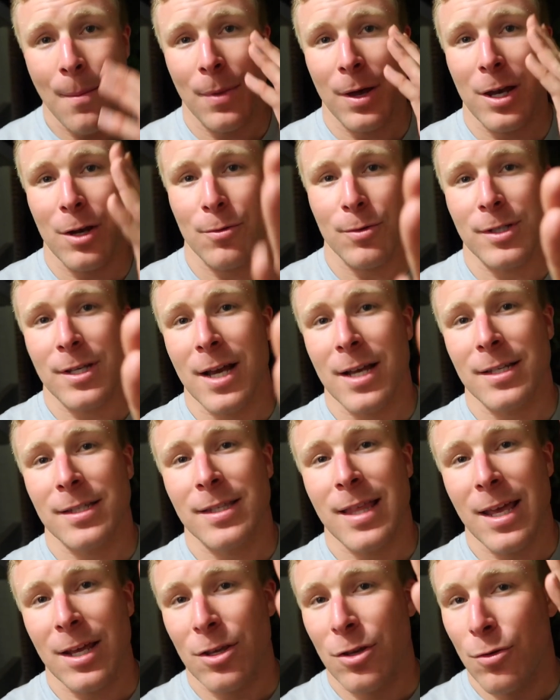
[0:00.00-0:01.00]
But anyways
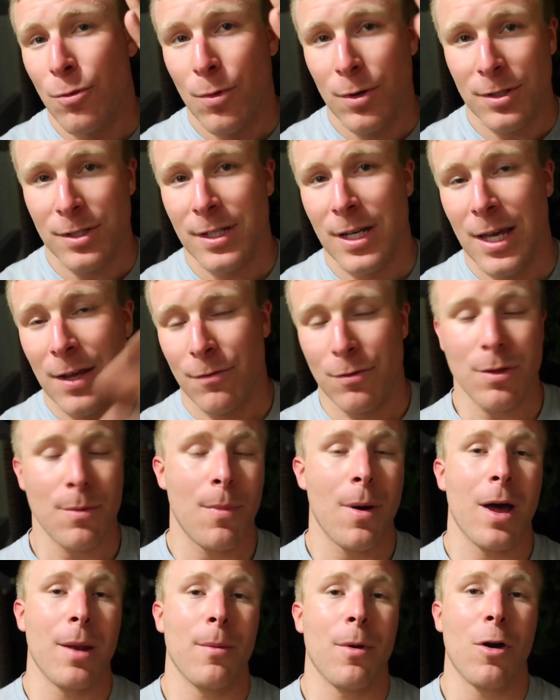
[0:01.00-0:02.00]
guys, thank you once again from the
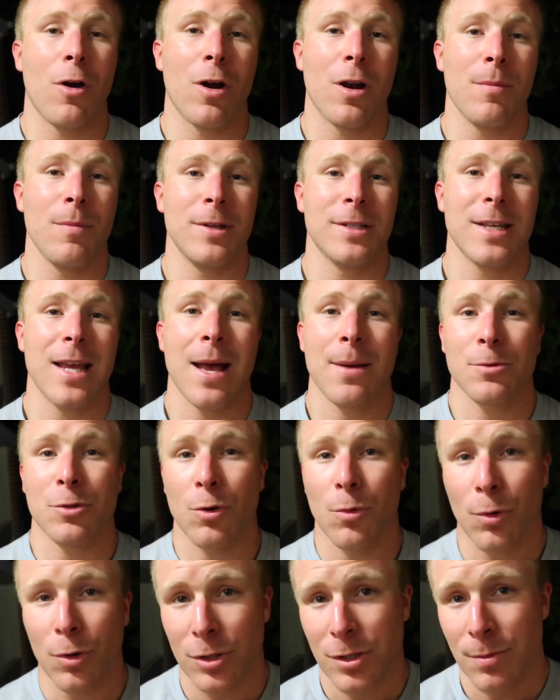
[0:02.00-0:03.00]
bottom of my heart, it means the
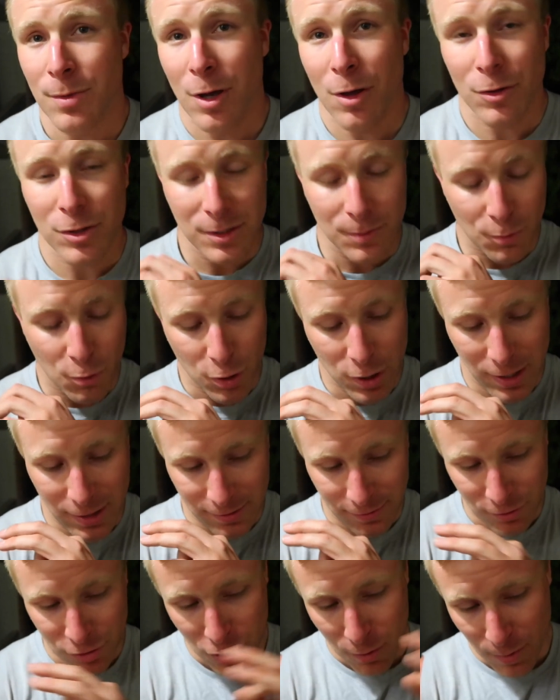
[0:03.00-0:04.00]
absolute world to me, all the support you
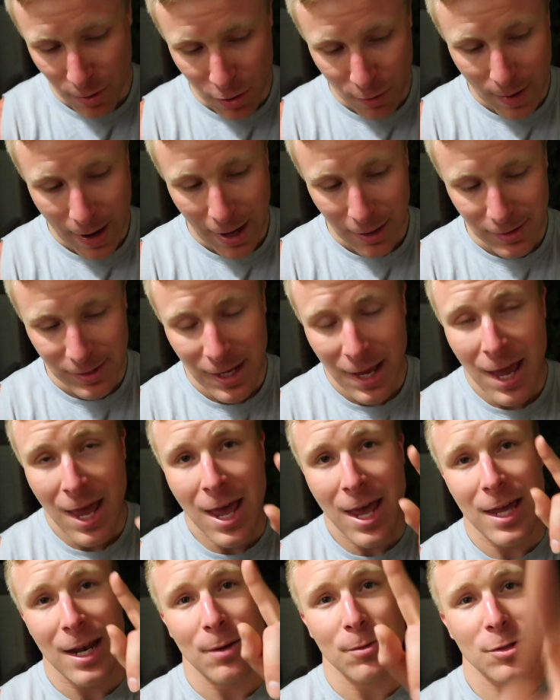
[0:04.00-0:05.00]
guys have shown me throughout,
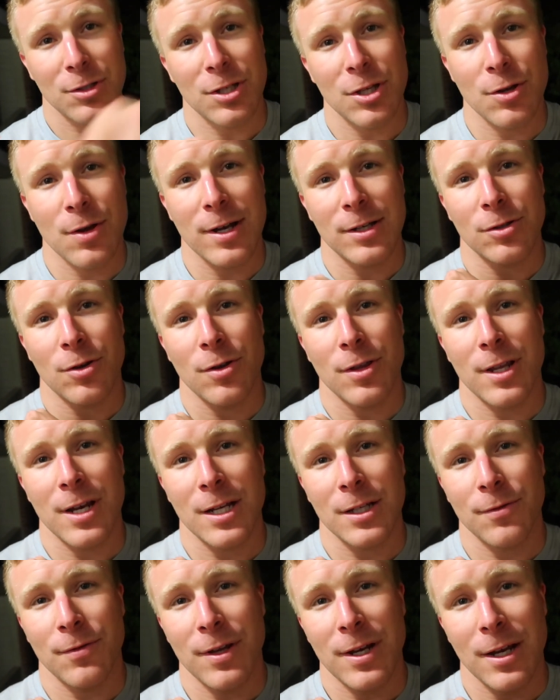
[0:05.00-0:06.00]
and I will see you guys all in the
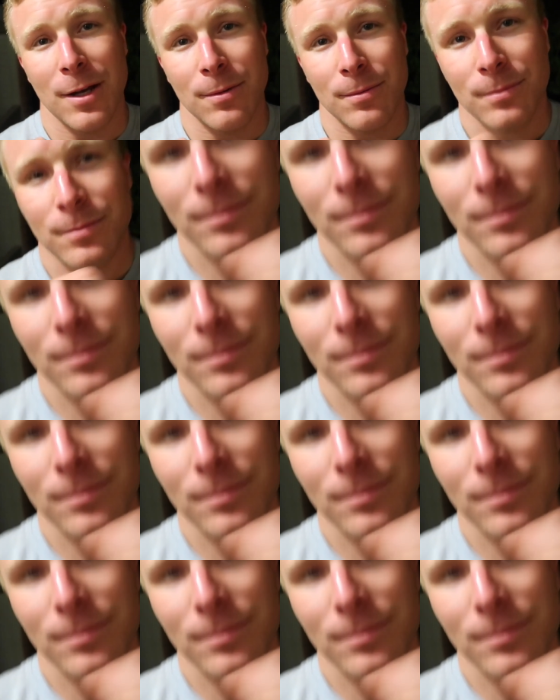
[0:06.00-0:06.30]
next video.